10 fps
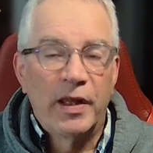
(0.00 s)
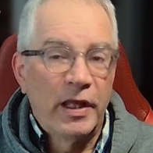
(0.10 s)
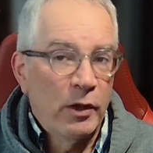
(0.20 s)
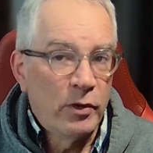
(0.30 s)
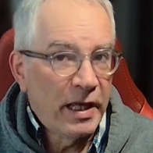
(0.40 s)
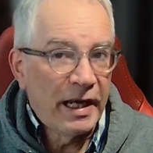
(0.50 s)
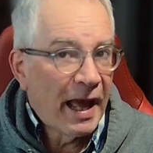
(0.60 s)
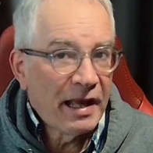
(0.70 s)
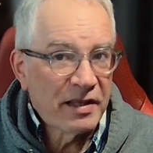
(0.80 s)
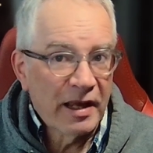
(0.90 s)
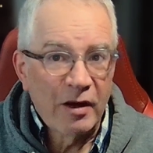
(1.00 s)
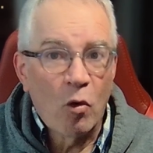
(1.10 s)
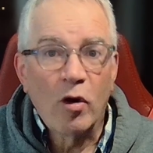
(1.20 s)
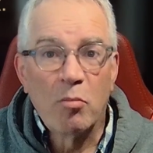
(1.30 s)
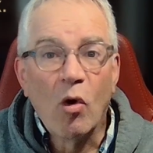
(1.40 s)
You'd need an essay
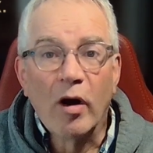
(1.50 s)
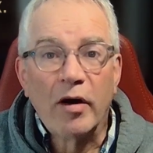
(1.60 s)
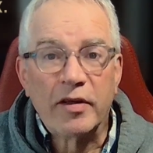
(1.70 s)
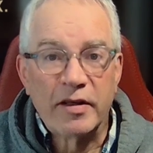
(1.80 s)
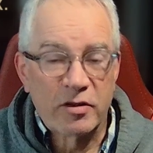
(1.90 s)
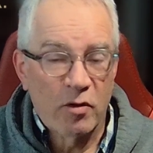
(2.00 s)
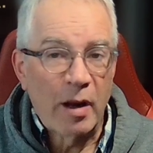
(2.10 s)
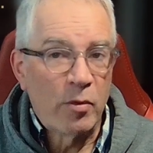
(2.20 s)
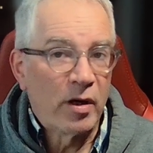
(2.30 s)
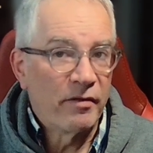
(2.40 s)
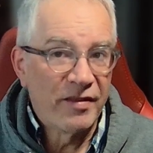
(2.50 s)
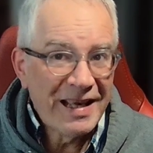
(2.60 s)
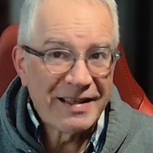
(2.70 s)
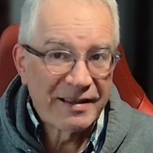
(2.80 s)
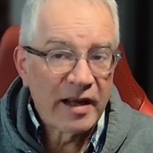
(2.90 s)
or more to describe one of
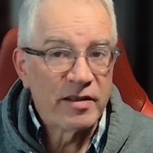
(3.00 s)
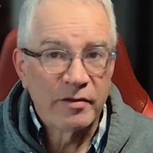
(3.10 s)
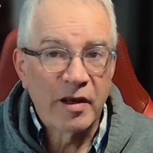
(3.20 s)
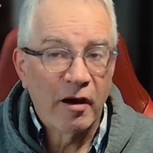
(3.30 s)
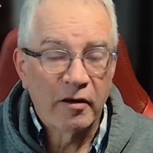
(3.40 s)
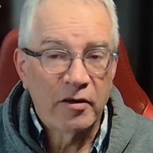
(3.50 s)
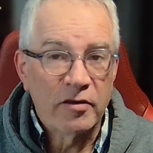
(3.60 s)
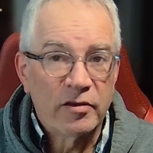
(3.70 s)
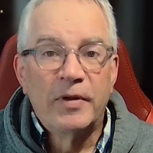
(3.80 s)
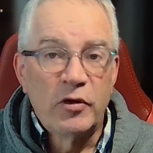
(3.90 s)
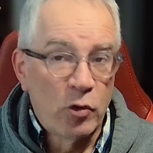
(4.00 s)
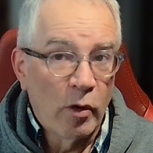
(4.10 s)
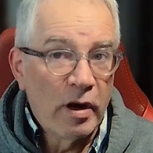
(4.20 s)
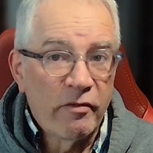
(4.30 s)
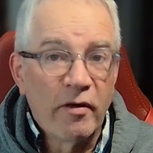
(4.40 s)
these kinds of characters.
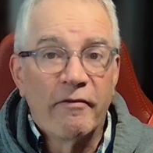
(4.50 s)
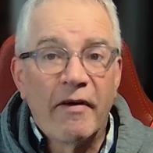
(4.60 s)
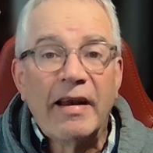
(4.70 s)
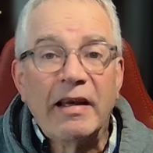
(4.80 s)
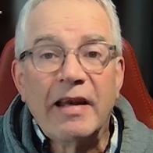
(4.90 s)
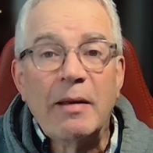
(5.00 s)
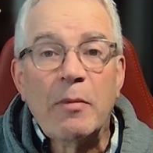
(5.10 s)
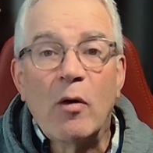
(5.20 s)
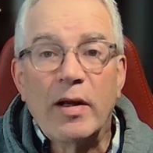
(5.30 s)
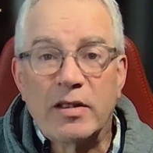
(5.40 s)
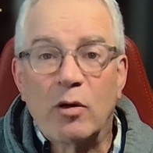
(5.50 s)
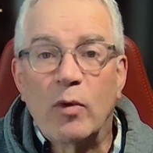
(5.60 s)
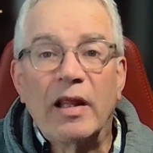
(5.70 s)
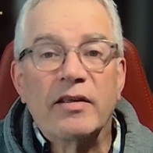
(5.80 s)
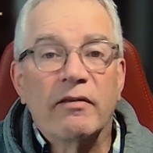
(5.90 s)
Dory from Finding Nemo is a
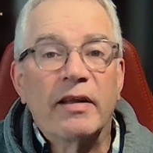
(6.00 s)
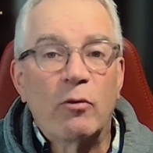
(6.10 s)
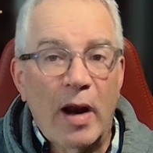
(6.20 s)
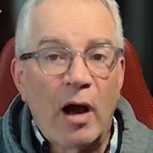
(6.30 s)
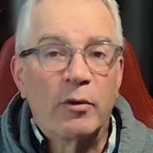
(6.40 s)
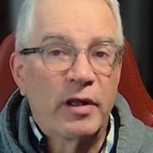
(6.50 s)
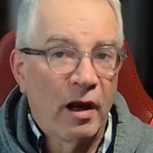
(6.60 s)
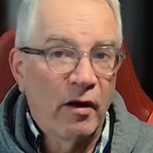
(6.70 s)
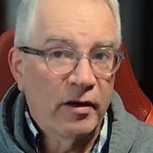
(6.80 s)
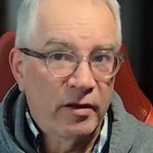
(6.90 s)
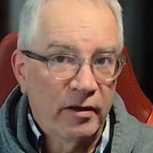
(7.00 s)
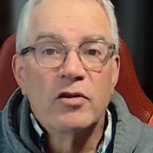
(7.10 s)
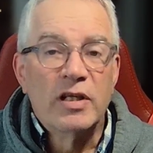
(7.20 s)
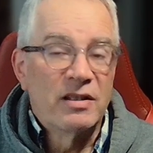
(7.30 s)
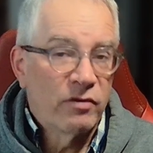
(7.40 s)
relatively round character.
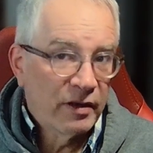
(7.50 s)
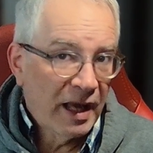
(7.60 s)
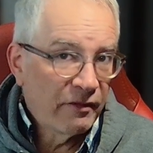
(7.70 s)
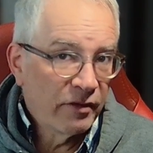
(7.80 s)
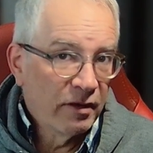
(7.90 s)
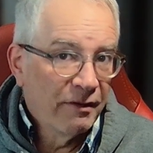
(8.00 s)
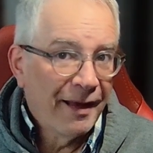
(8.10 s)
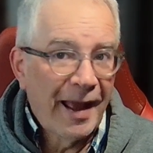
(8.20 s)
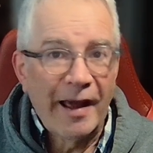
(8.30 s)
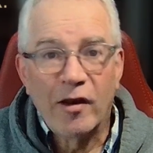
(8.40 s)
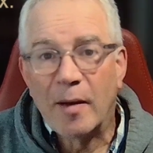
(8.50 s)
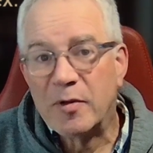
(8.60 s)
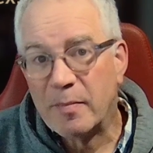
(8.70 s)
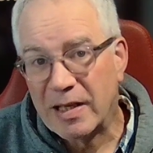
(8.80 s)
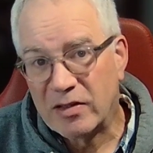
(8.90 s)
She's forgetful and
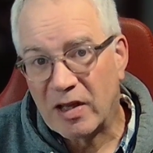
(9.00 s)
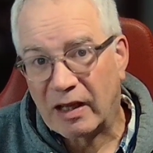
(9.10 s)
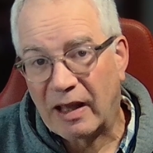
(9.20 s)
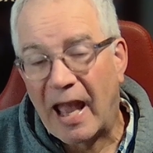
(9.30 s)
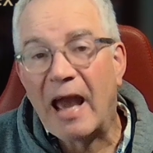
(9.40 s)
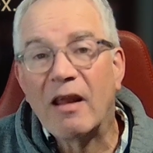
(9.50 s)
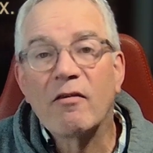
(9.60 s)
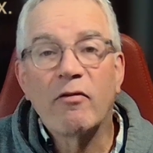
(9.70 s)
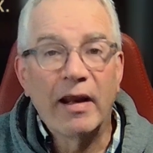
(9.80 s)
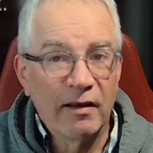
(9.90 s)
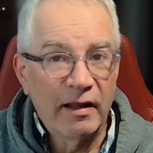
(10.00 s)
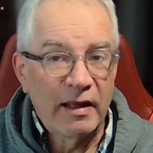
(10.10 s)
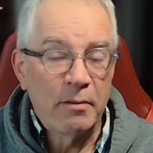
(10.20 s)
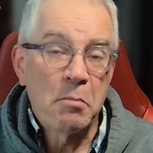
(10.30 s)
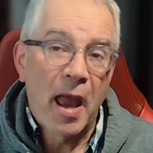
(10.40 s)
optimistic and friendly
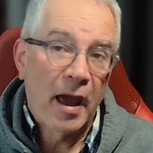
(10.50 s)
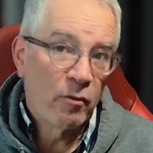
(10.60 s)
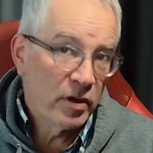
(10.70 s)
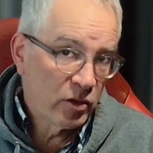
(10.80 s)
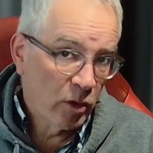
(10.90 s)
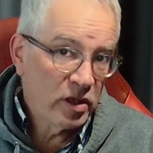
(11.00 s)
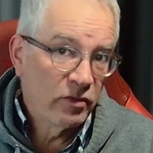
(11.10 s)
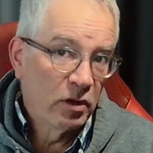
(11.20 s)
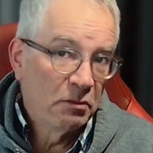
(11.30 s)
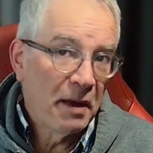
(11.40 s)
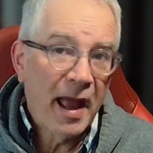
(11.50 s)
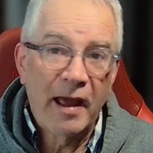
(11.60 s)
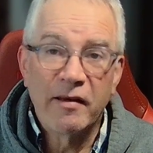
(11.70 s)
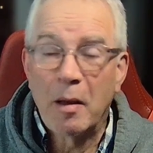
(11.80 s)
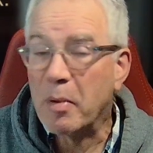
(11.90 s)
and resourceful
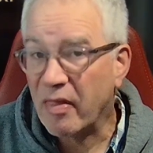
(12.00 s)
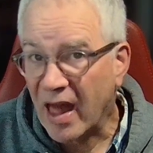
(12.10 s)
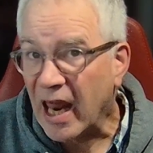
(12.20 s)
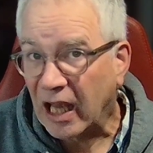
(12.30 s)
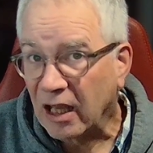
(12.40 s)
and empathetic.